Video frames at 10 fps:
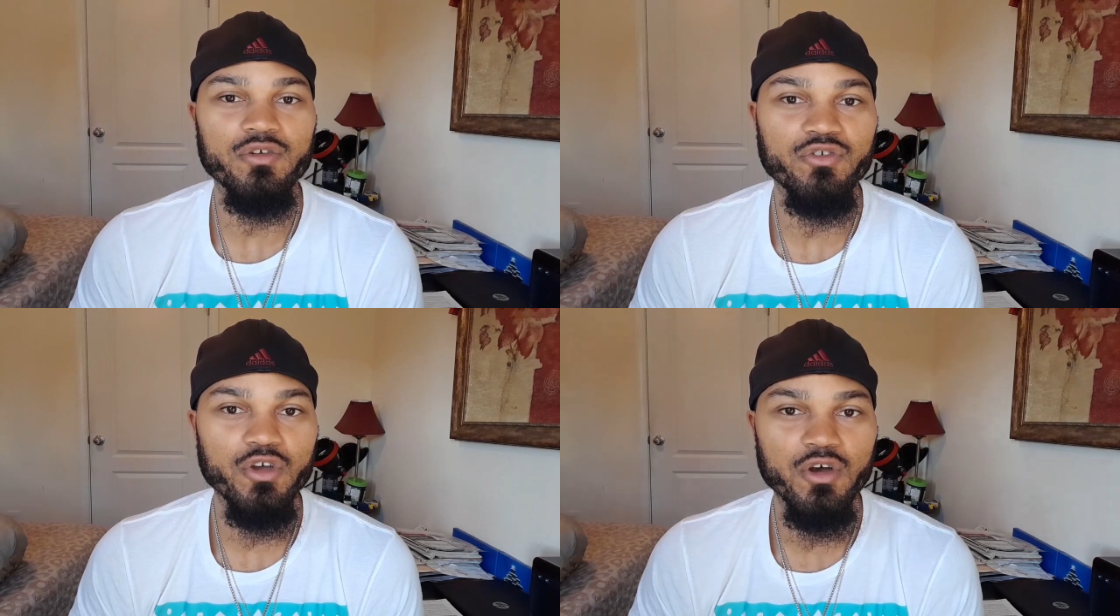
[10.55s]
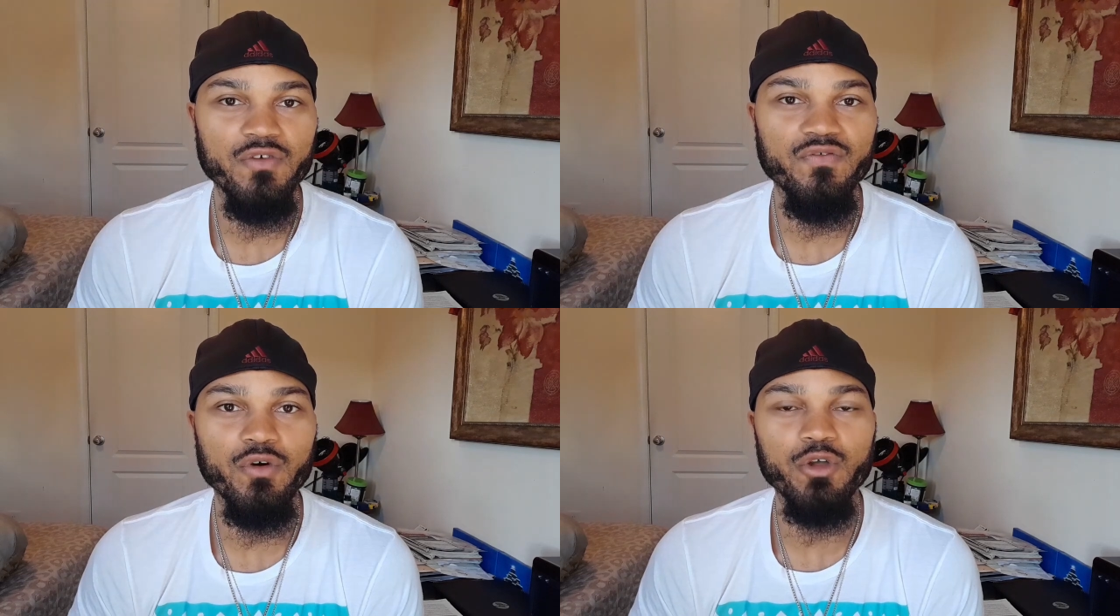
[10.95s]
is
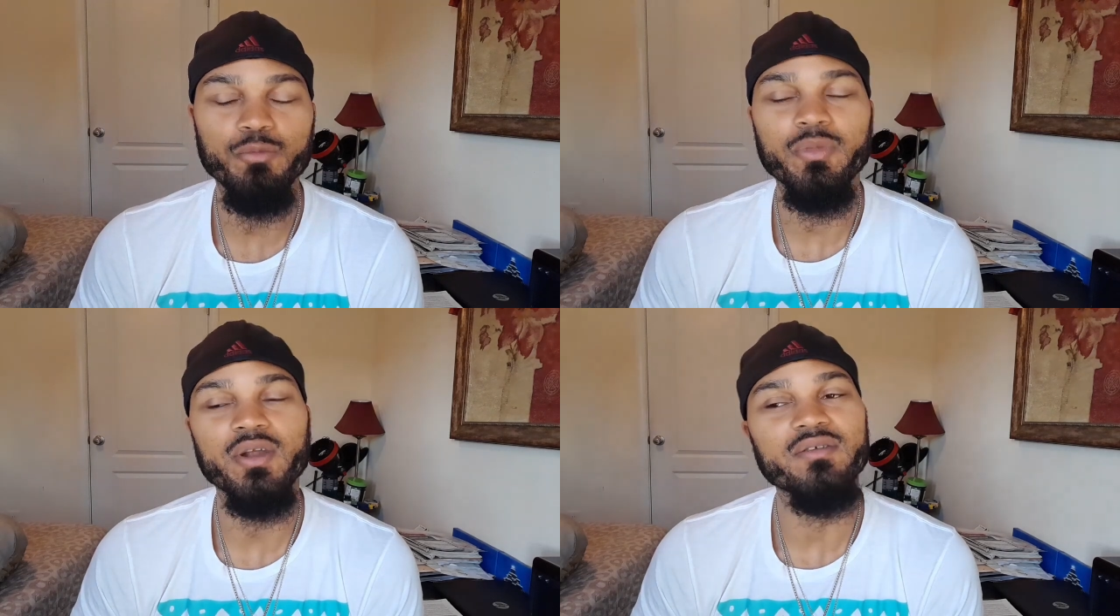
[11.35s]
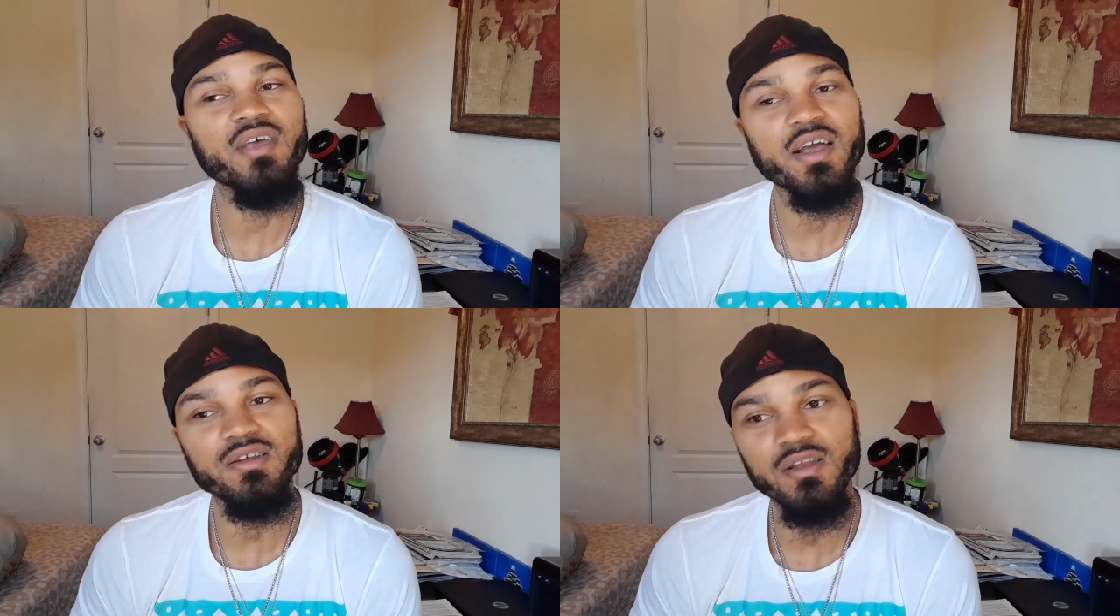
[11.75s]
good for you, but it's
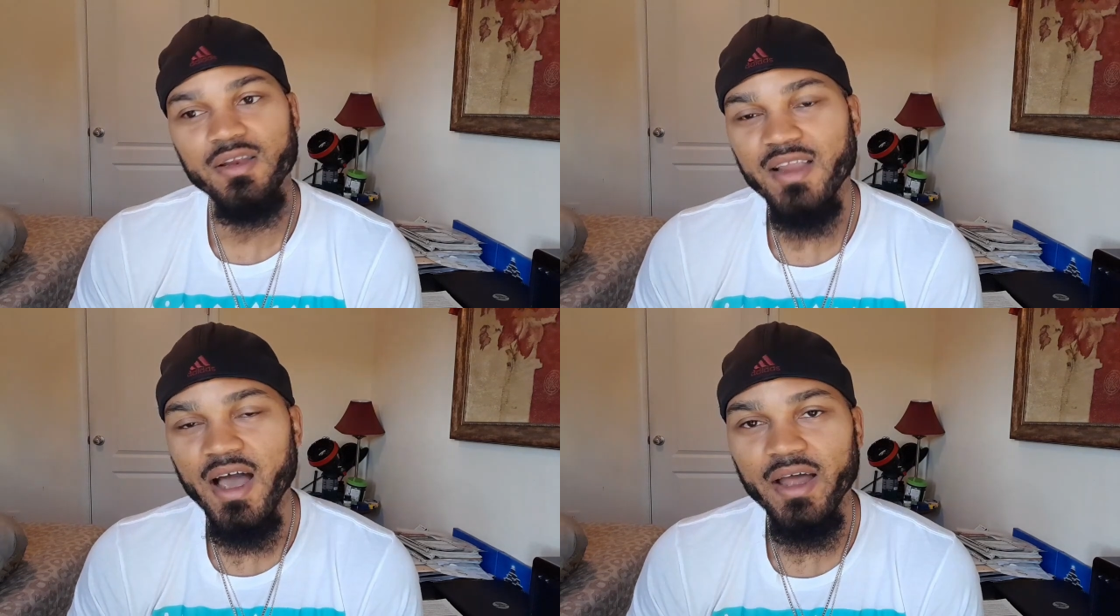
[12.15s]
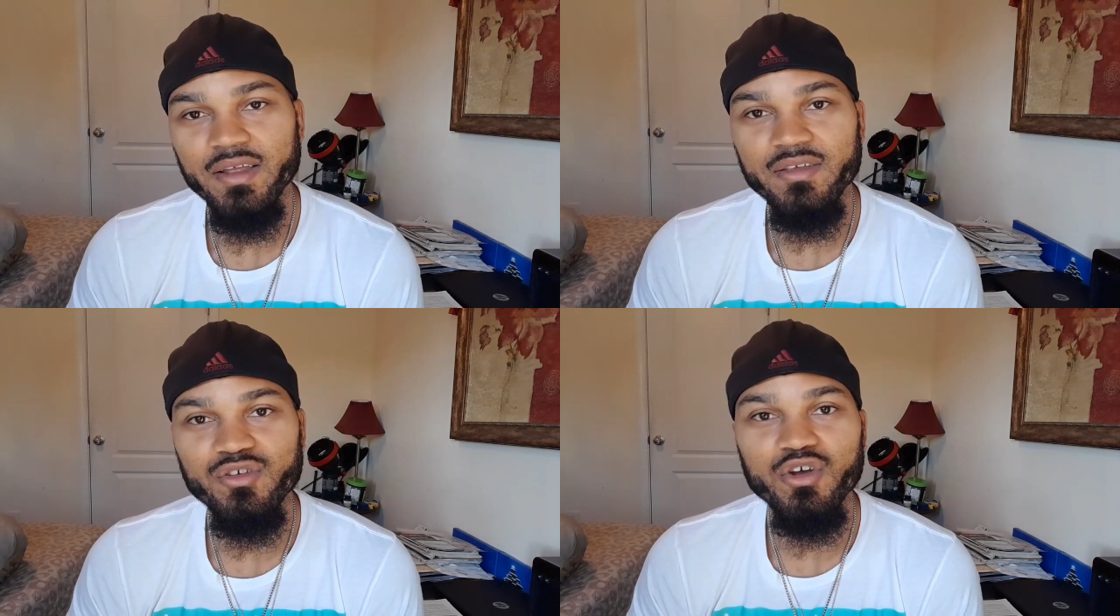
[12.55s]
actually
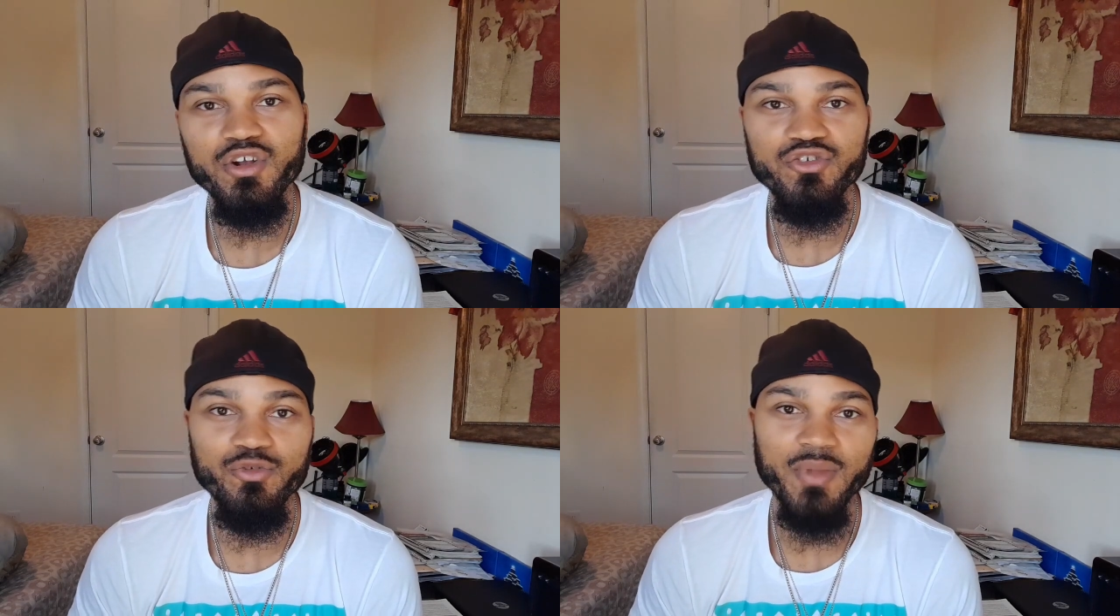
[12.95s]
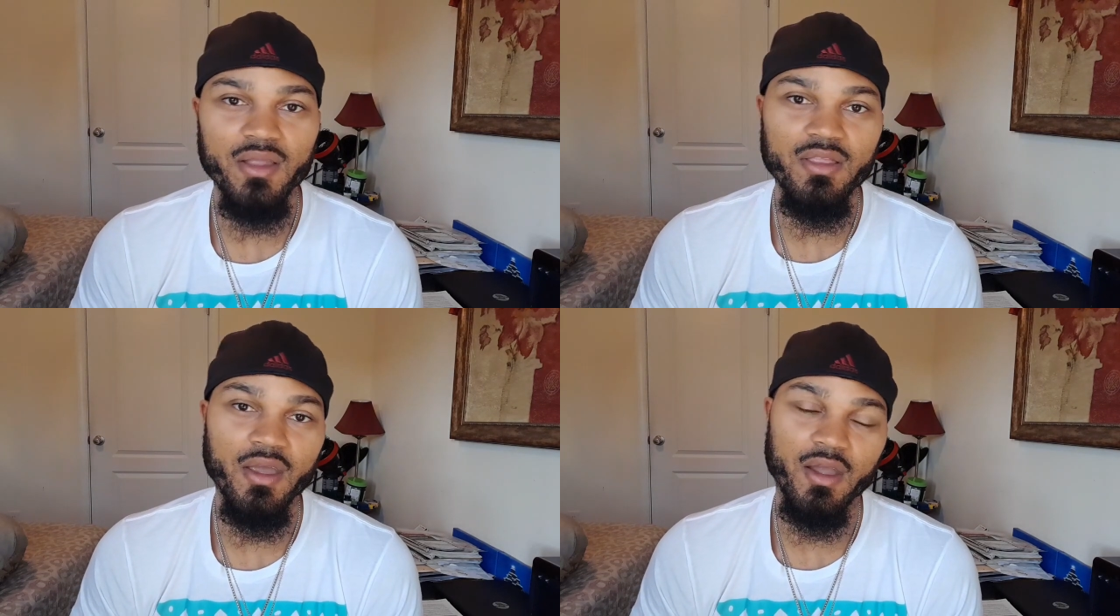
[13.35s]
not as good as you
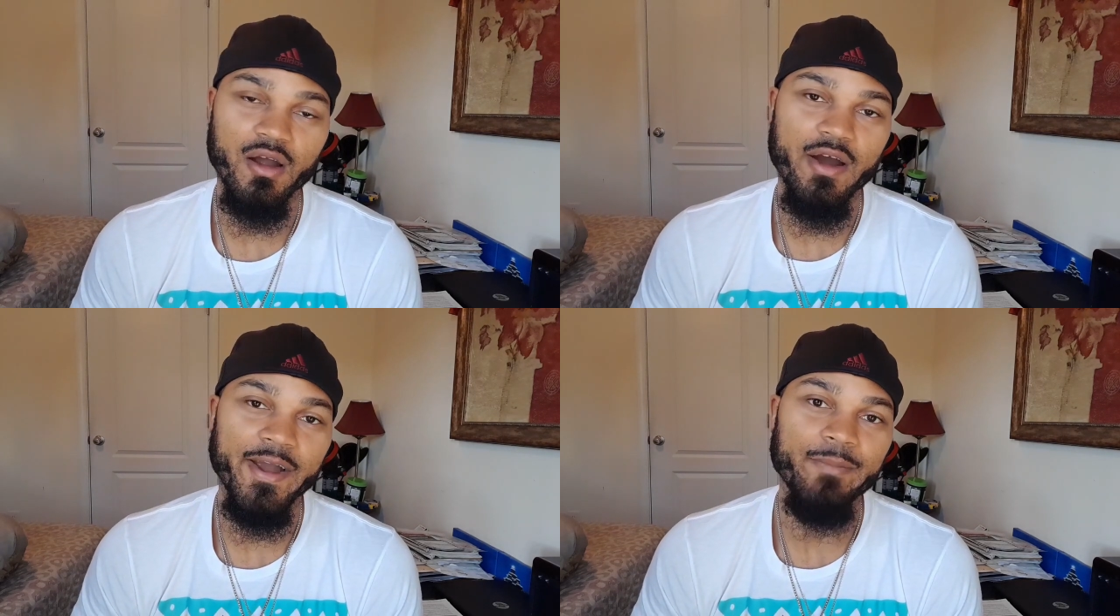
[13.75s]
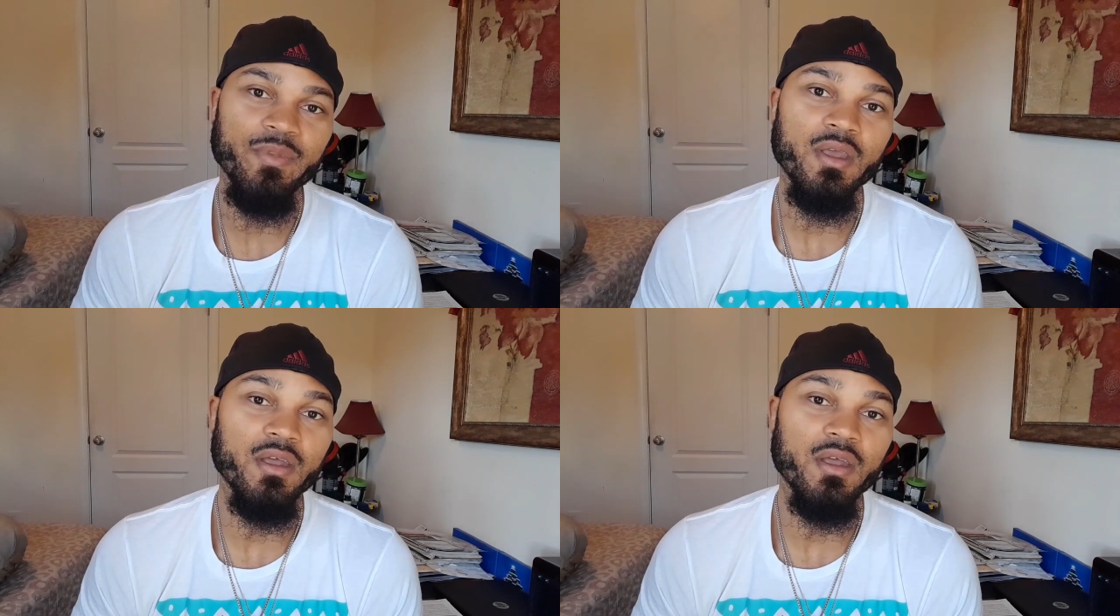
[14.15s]
may think. All right.